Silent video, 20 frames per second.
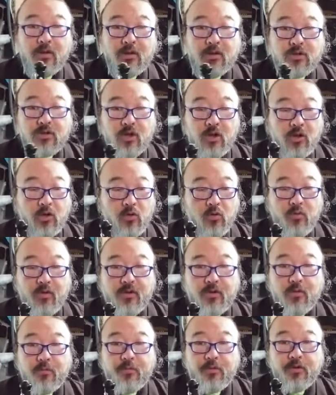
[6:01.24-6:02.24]
So
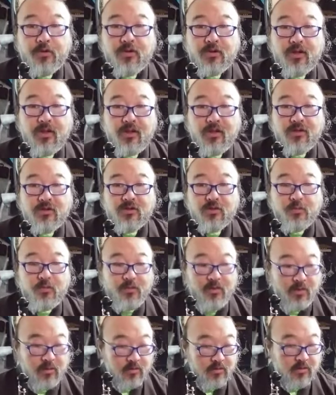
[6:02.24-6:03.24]
when you put the
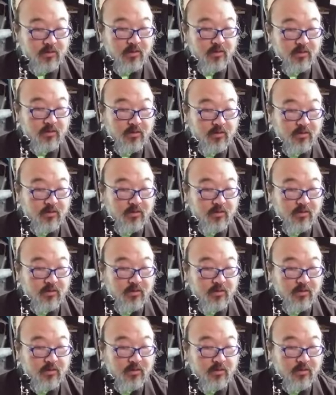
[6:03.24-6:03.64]
instrument